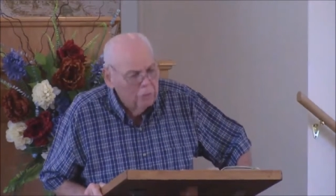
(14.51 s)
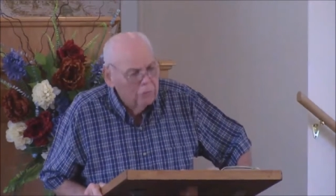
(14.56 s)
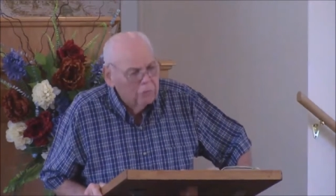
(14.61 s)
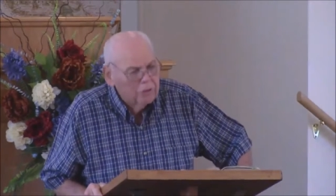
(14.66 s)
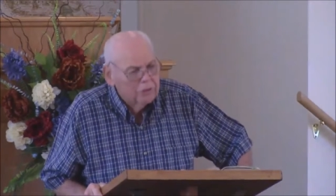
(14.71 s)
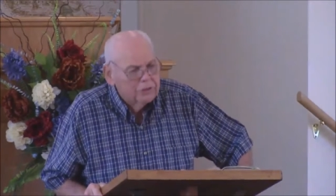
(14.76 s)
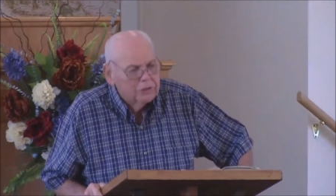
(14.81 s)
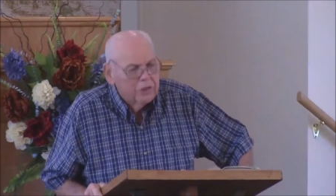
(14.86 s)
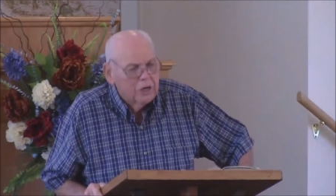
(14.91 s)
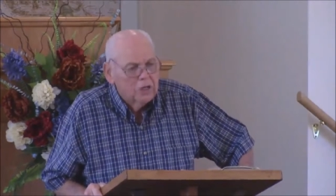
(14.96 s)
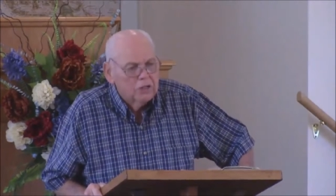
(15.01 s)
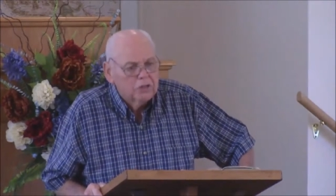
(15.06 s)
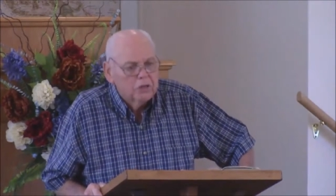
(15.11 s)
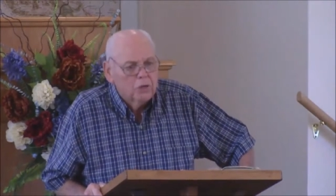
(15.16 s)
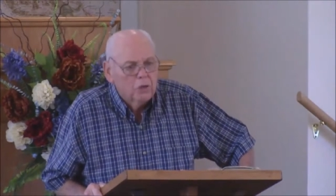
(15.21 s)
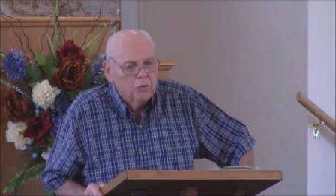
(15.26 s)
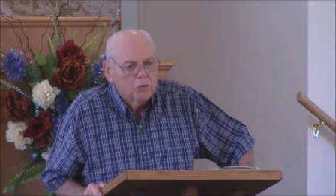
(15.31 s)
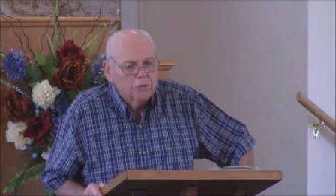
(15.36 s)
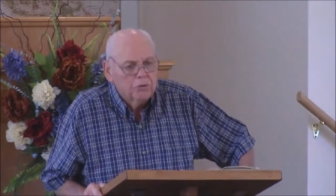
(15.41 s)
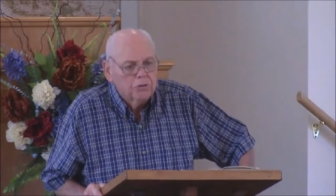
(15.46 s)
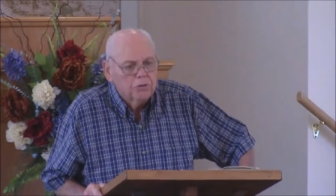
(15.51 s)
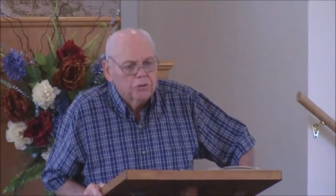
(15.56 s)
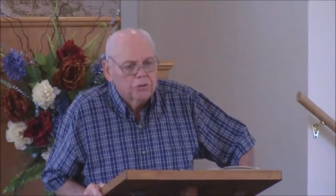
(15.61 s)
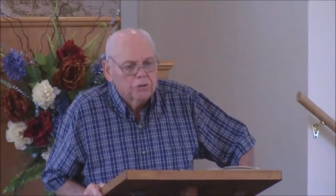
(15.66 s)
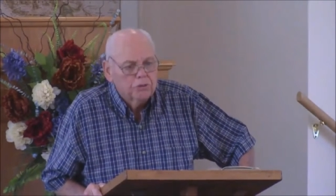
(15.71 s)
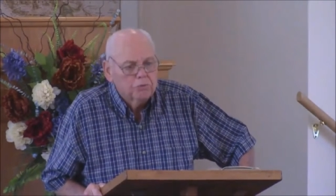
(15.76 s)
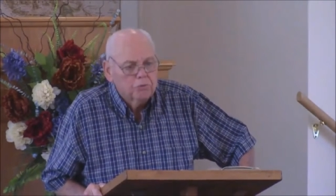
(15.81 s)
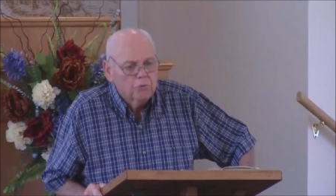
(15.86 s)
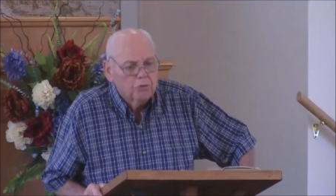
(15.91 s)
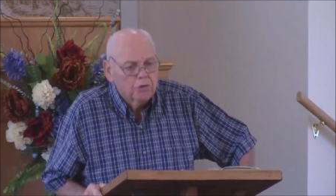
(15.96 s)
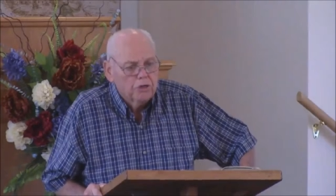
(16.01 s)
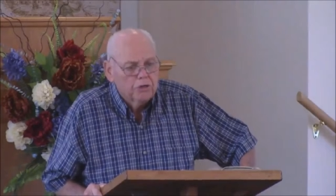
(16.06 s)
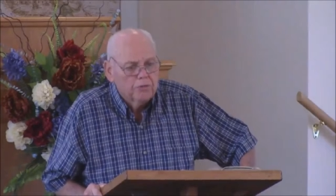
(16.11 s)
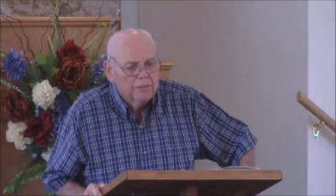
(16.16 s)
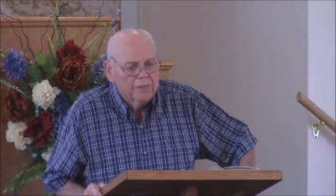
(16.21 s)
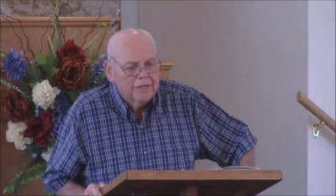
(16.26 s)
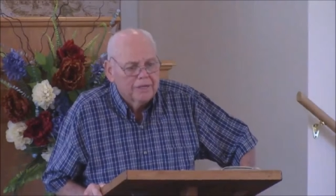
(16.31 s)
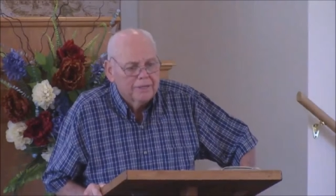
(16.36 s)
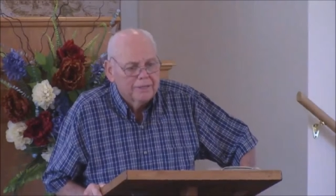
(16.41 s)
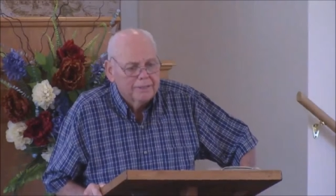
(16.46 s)
want to talk to you this morning
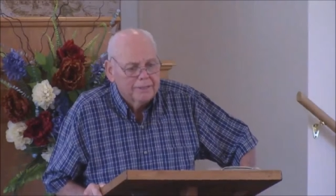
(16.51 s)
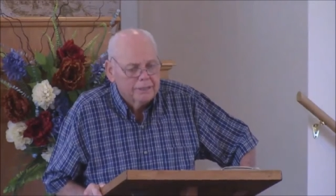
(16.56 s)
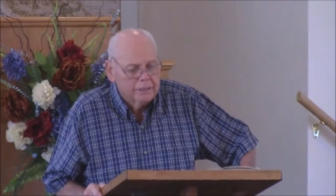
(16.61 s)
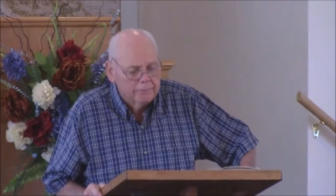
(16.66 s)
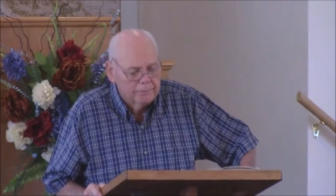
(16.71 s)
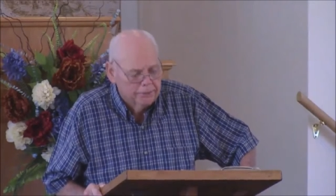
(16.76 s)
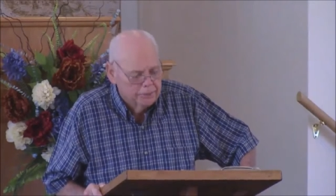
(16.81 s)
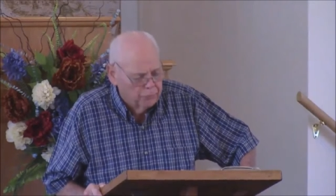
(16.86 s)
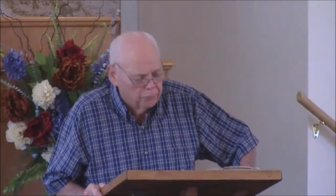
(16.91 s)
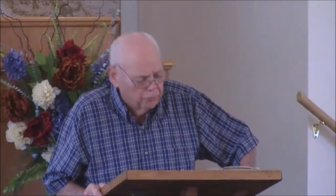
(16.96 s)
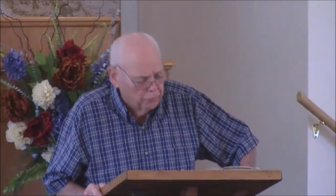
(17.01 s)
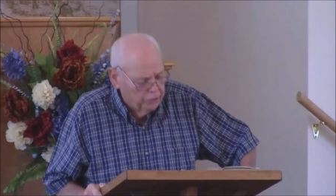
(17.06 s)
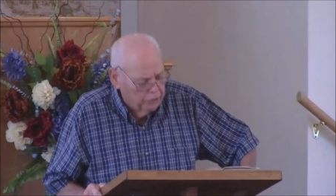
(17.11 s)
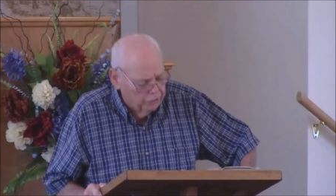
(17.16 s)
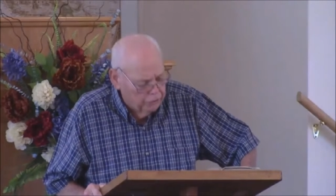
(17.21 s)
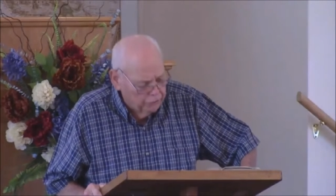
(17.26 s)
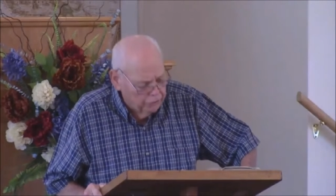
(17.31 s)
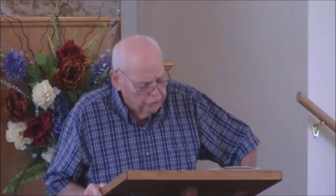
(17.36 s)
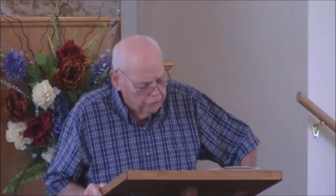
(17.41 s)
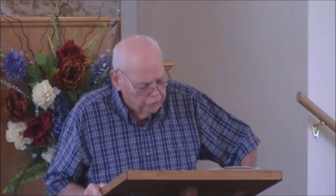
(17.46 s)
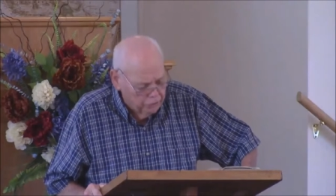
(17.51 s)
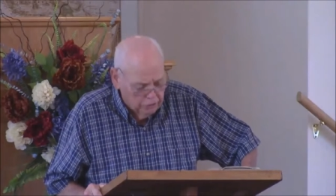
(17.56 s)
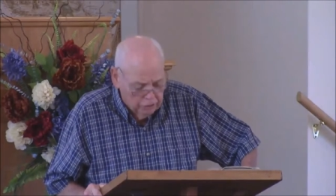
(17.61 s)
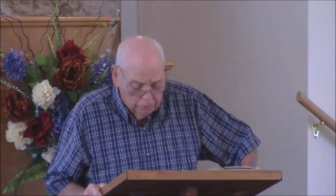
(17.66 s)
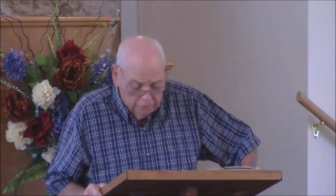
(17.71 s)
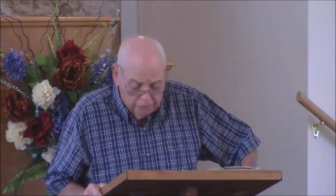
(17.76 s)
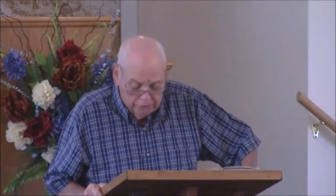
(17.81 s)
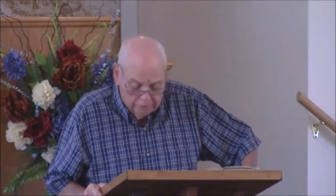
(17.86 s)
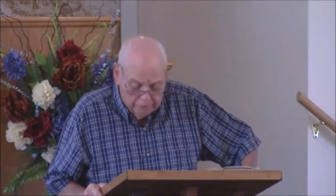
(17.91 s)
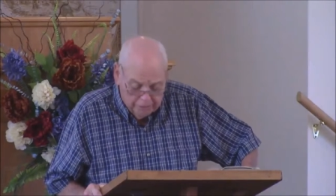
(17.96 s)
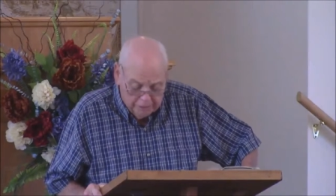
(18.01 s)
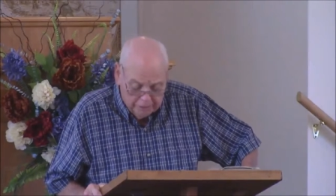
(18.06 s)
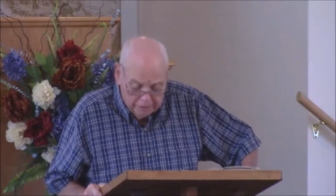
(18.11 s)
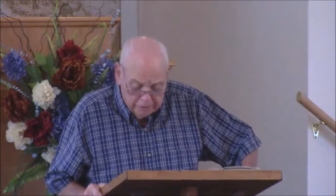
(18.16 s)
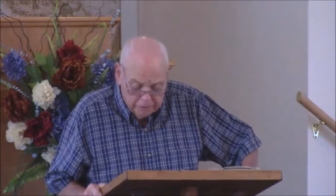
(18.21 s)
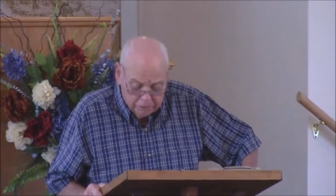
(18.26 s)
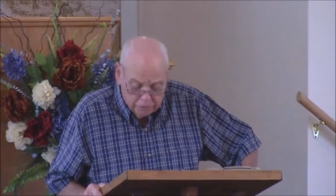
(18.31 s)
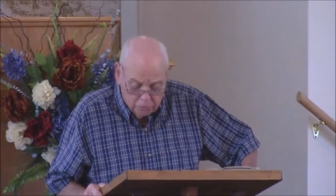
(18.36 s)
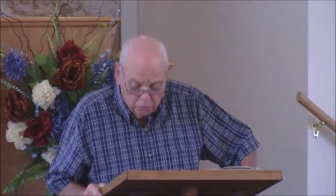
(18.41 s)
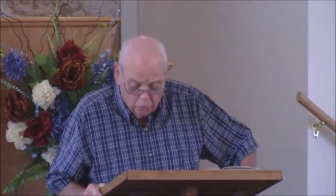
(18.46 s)
about a little bit, read to you a little bit about
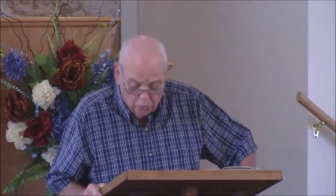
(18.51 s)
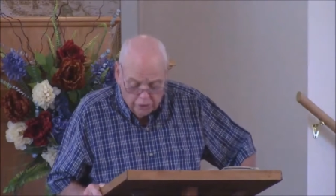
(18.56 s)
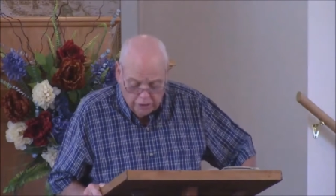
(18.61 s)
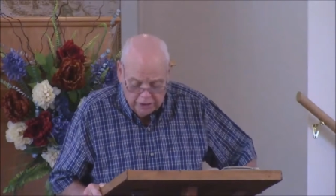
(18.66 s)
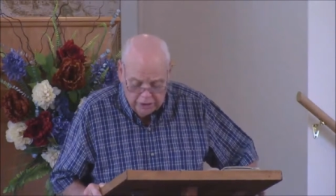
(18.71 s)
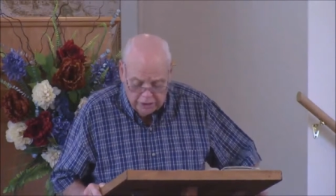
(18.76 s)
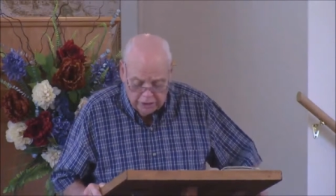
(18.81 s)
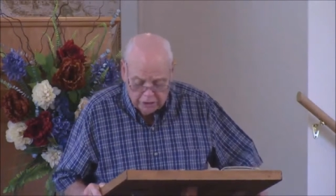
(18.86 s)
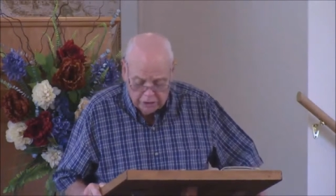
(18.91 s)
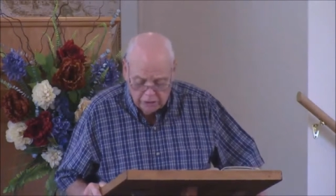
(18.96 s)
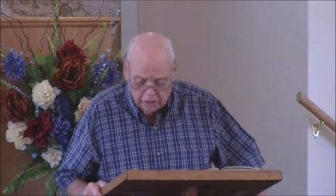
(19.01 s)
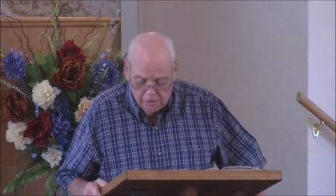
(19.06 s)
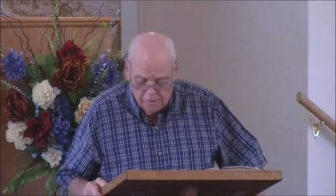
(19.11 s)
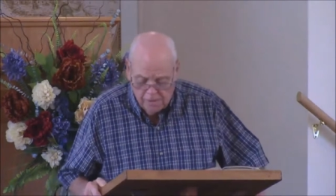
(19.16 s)
this morning, is